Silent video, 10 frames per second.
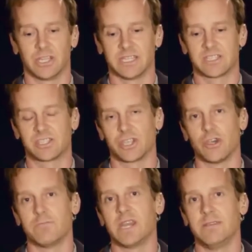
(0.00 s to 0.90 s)
There's
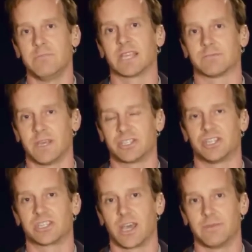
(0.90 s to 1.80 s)
so many mixed
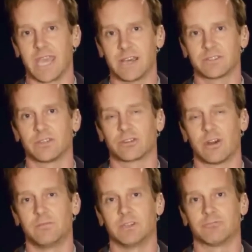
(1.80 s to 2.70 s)
messages coming out of the
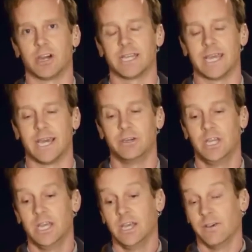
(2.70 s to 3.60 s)
Kremlin right now.
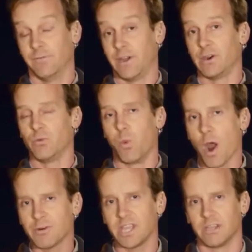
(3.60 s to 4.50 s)
Very
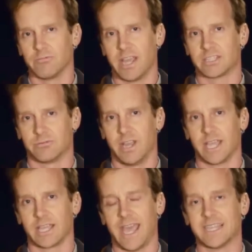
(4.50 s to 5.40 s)
worrying
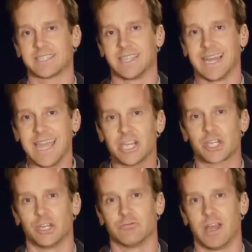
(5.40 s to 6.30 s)
rhetoric,
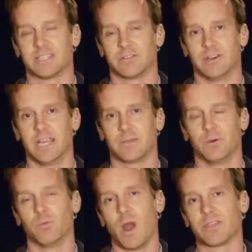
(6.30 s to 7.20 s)
escalation rhetoric,
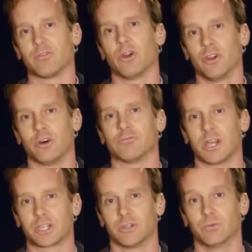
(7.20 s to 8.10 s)
but whether or not
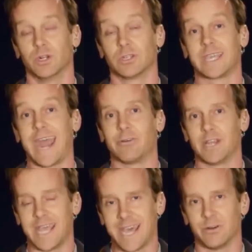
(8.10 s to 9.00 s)
Russia will
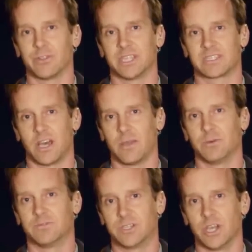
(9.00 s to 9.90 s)
carry out this type
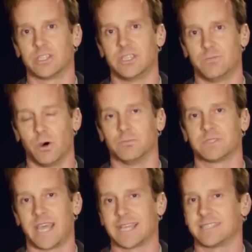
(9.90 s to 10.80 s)
of dirty bomb
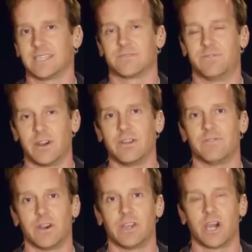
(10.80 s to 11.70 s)
tactic is very,
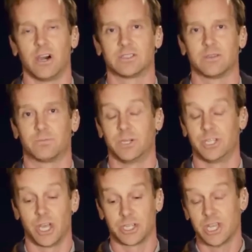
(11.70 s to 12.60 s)
very hard to
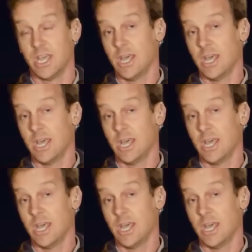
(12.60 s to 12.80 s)
prejudge.